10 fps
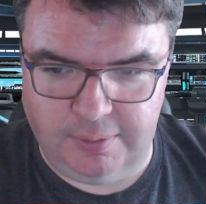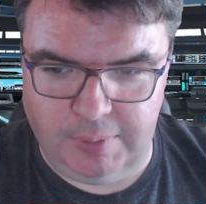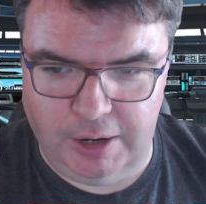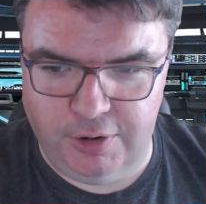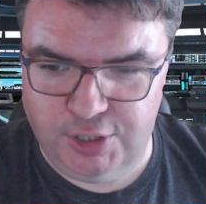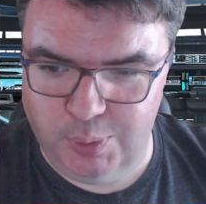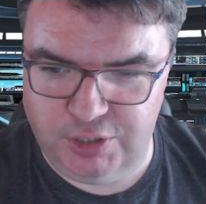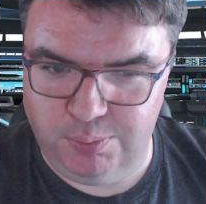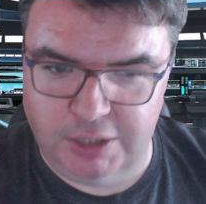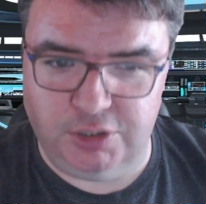marriage,
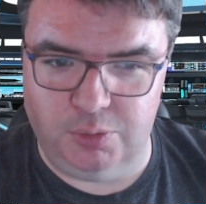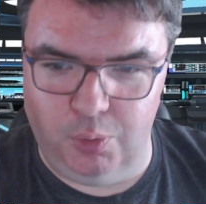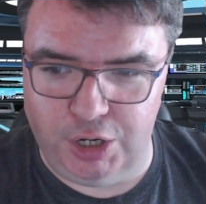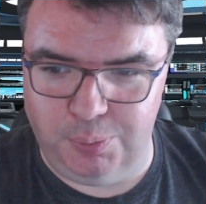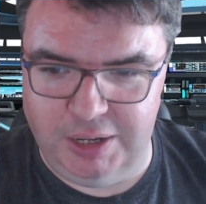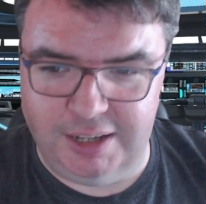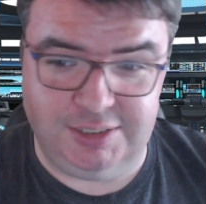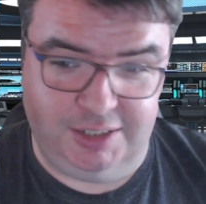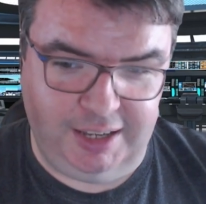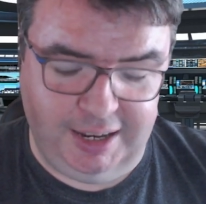which doesn't work
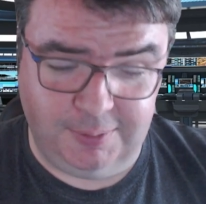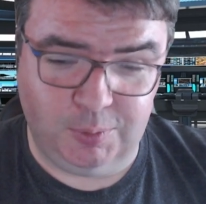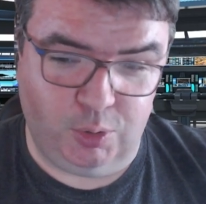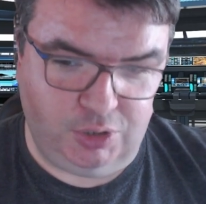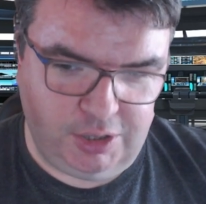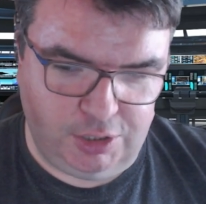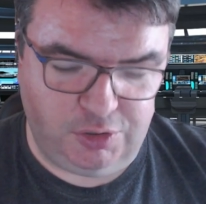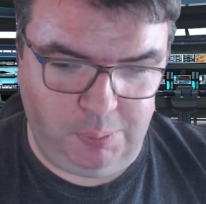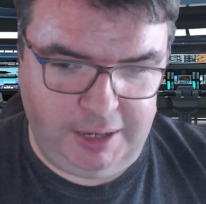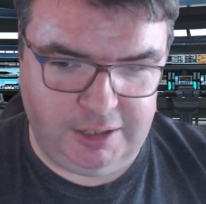because, again, Cordelia's
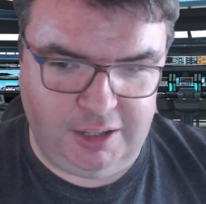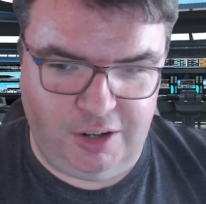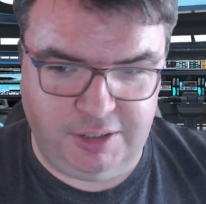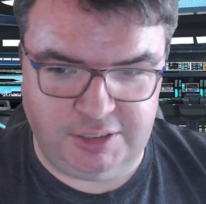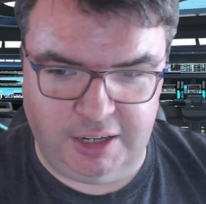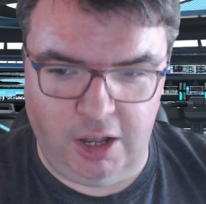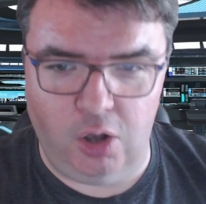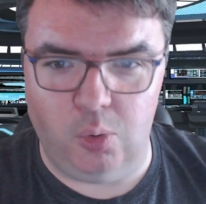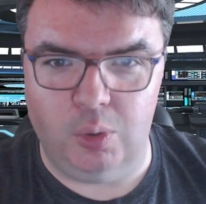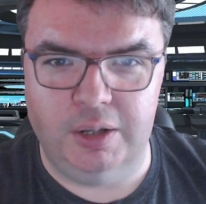a beta colony. It's like,
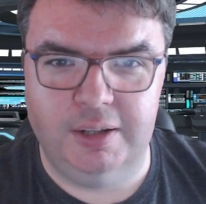oh,